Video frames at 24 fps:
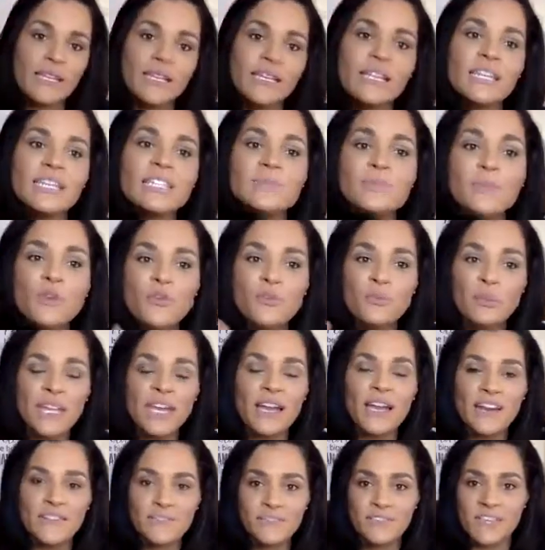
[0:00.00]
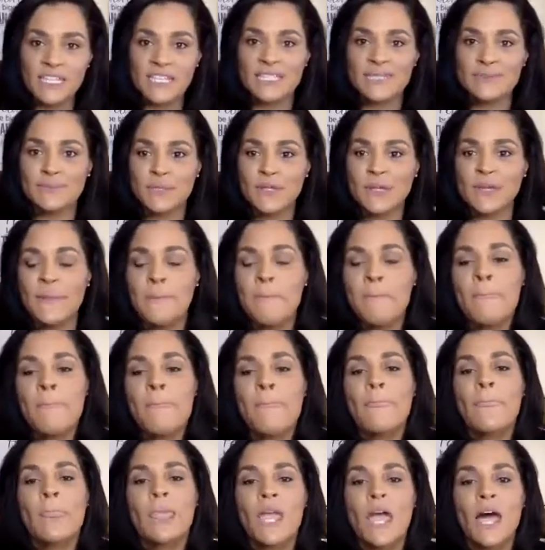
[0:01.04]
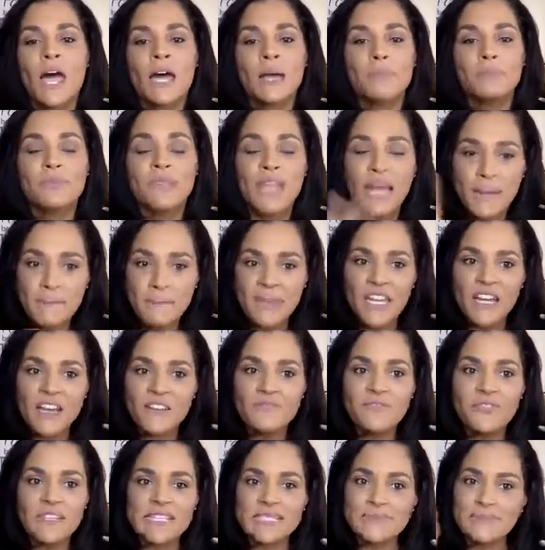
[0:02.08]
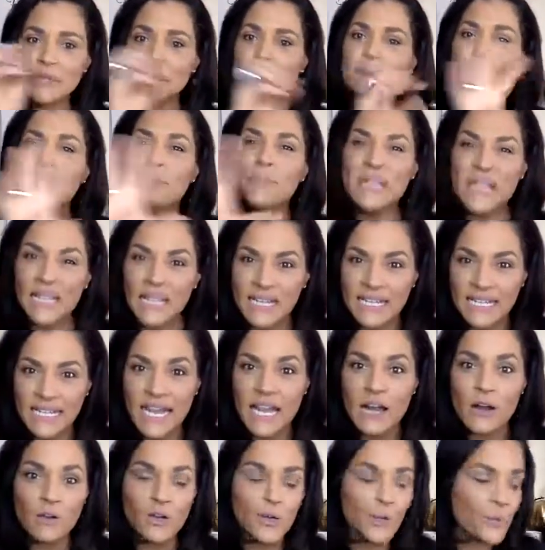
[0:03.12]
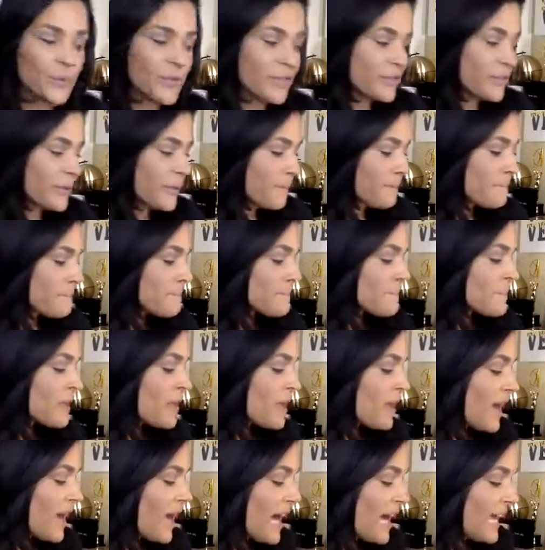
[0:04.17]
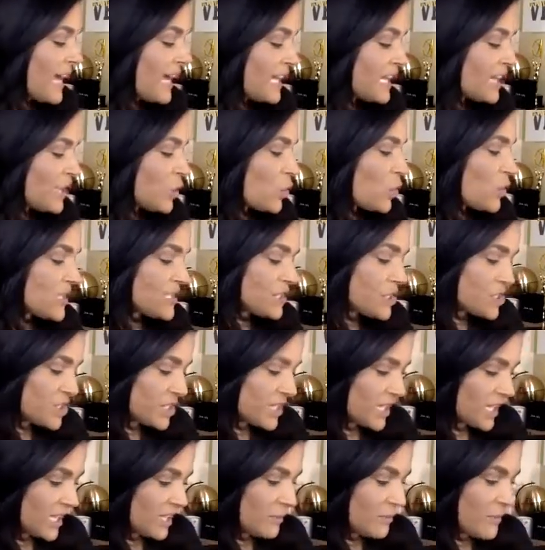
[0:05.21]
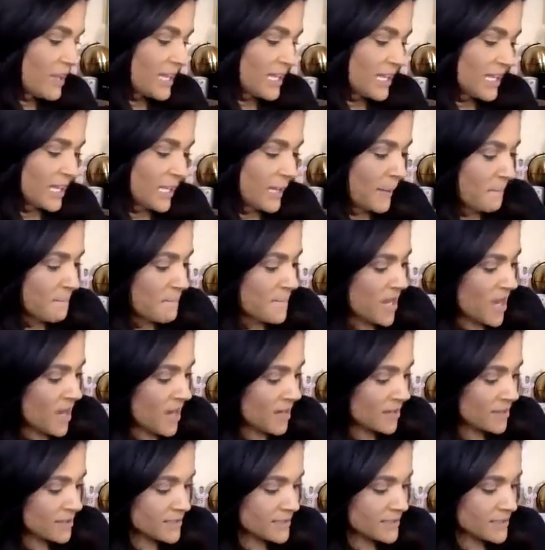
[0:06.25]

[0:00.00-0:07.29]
Let's move beyond Facebook. Not beyond Facebook, but beyond algorithm. I had a question in my inbox.